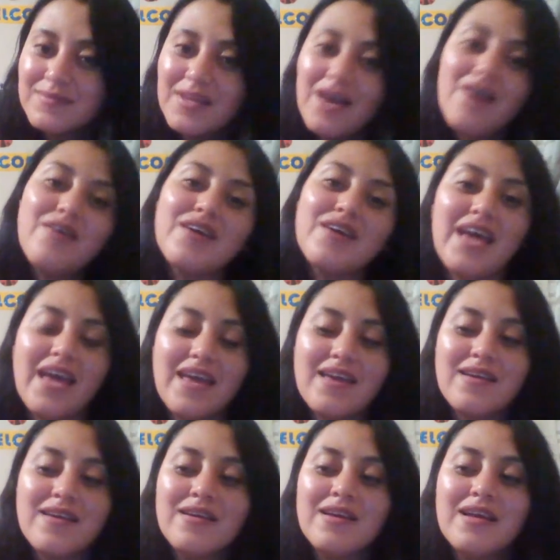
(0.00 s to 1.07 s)
Okay,
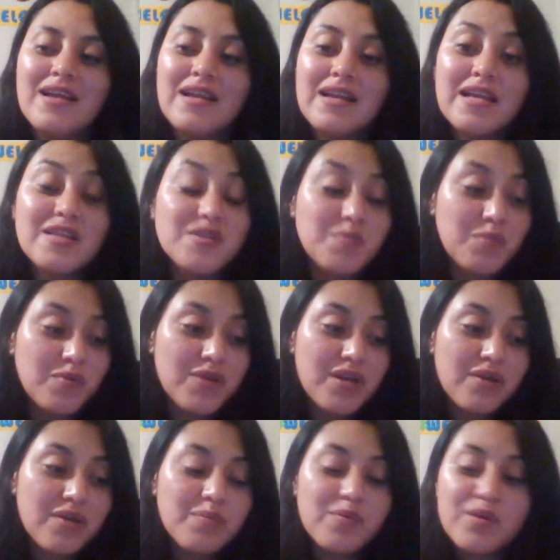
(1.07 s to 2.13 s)
let's
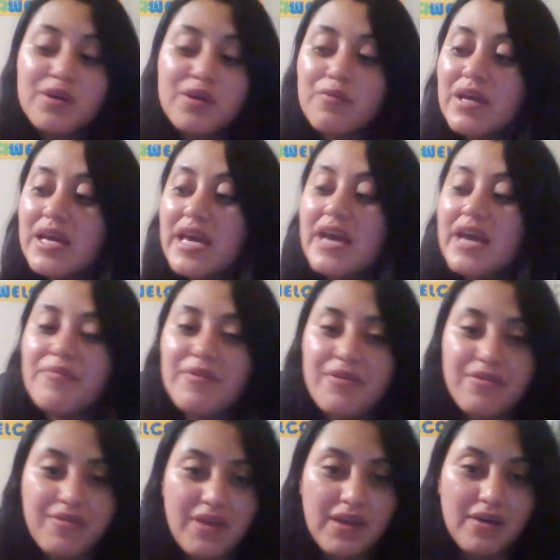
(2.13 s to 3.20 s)
put away
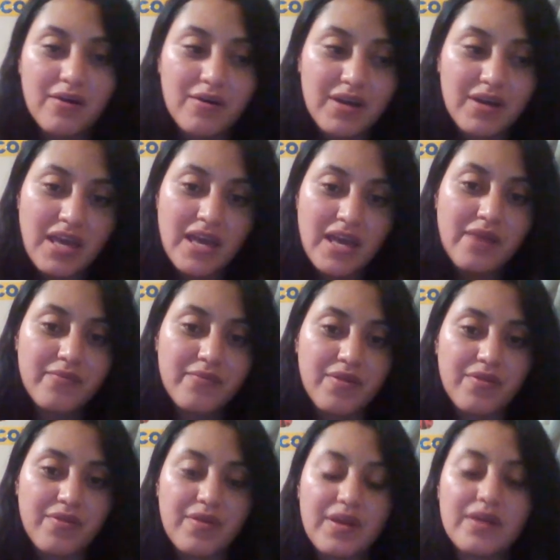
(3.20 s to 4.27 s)
everything, okay?
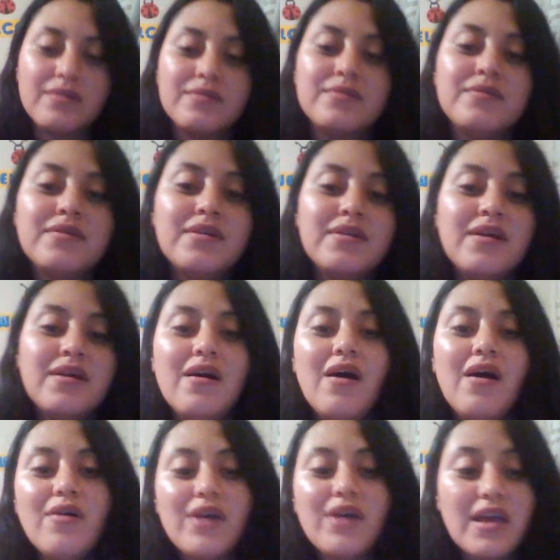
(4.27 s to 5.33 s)
Everything.
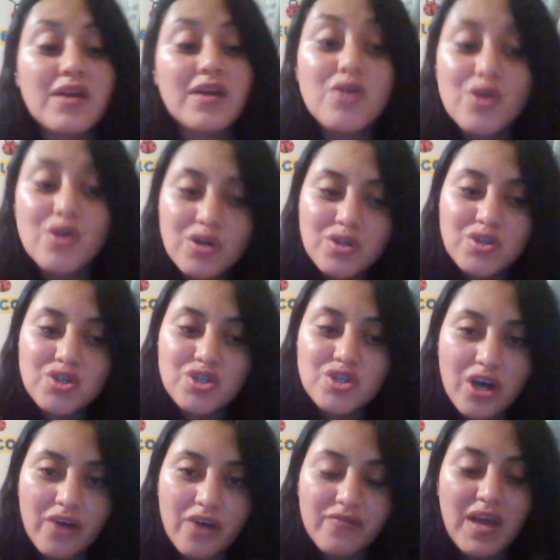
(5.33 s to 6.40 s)
Okay, good
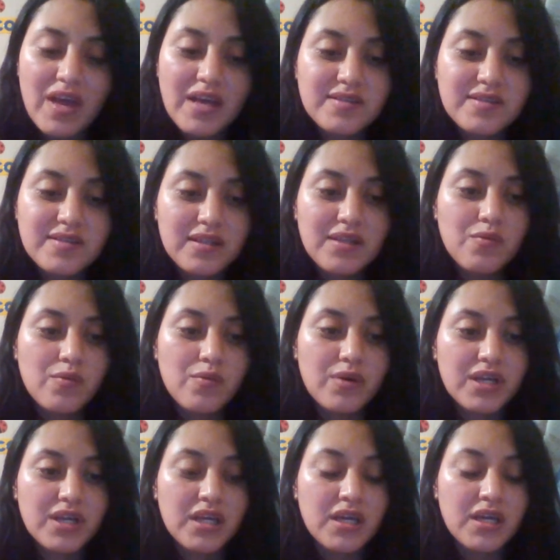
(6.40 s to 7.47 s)
job. Excellent
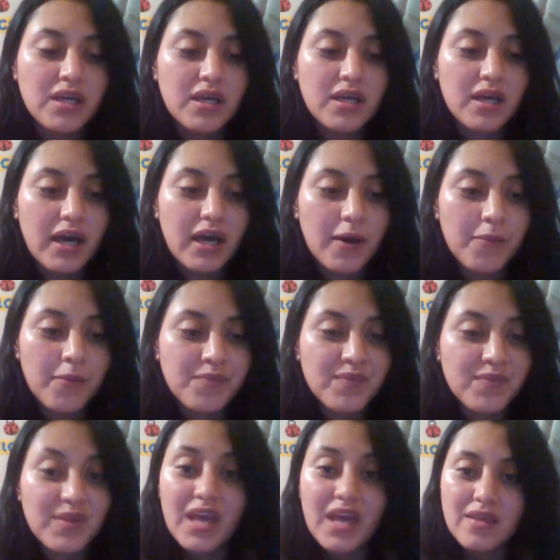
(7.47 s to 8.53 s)
work,
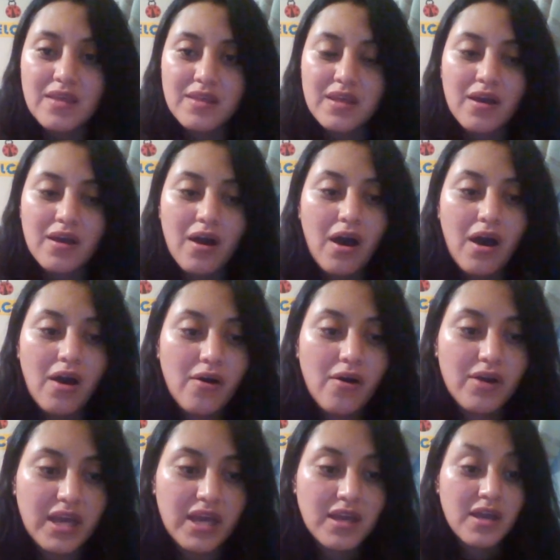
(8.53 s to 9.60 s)
Haddie.
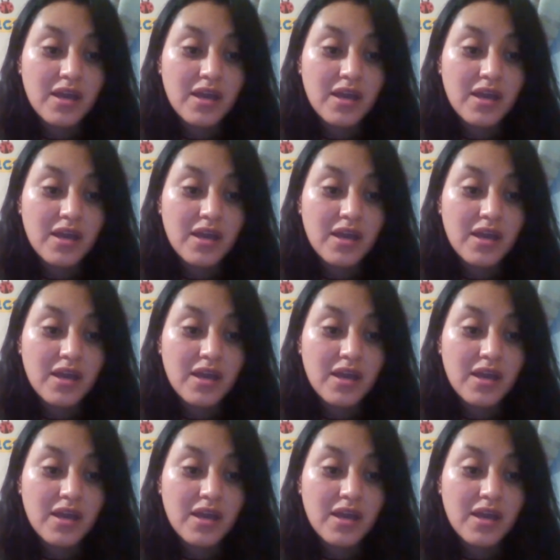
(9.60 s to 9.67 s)
Okay,